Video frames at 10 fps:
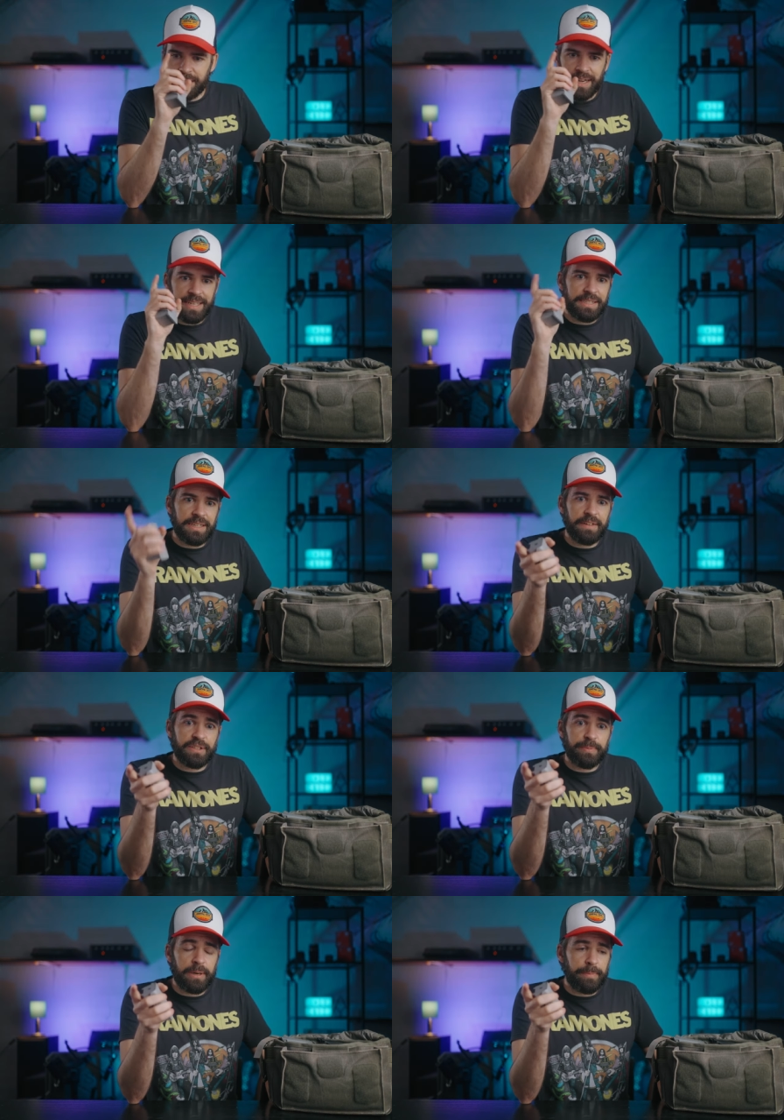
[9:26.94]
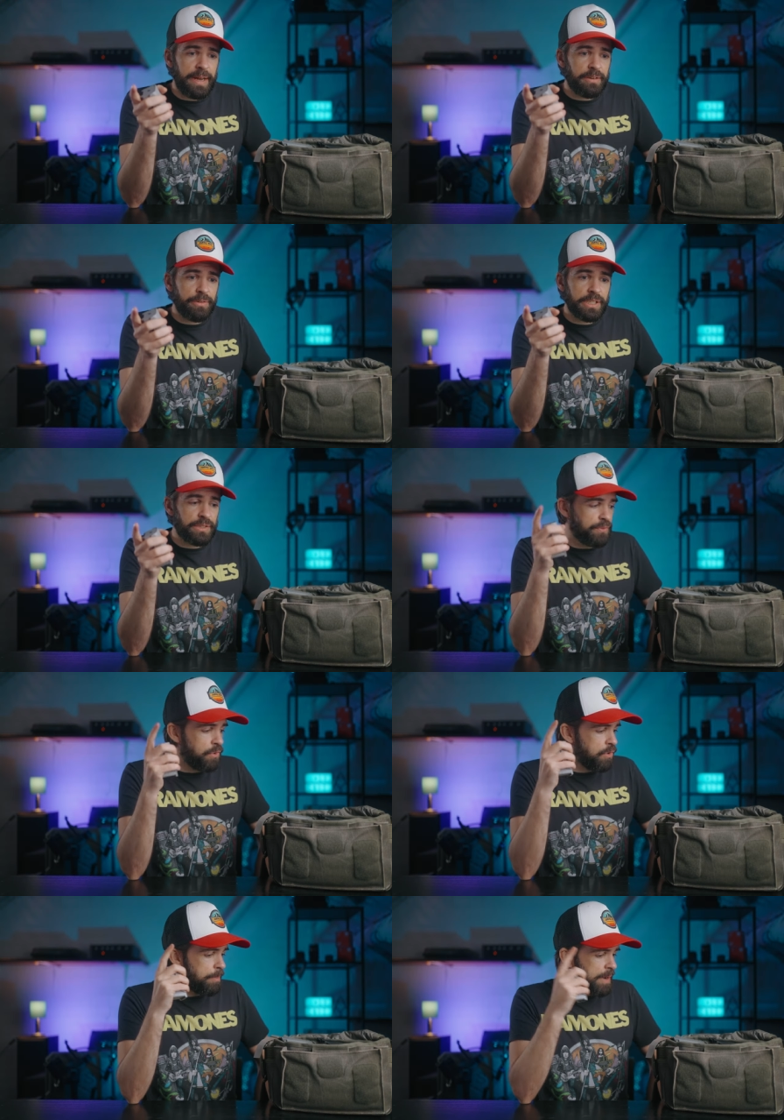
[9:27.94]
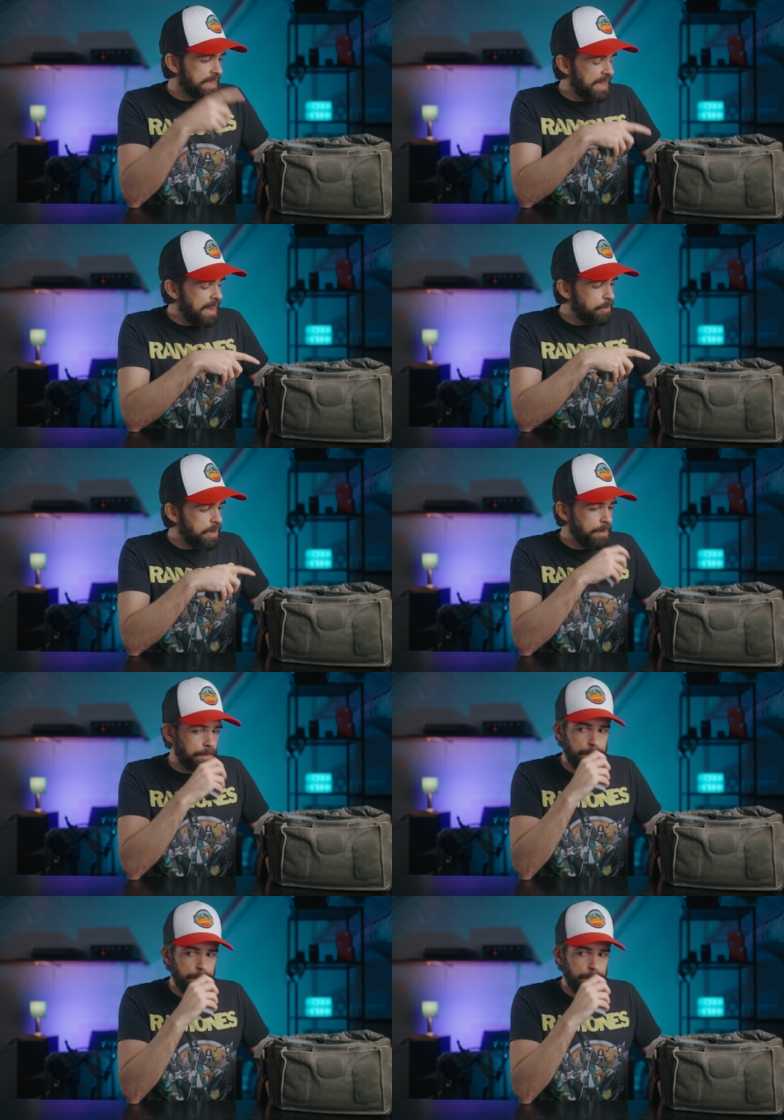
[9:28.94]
I still have spare batteries for my camera.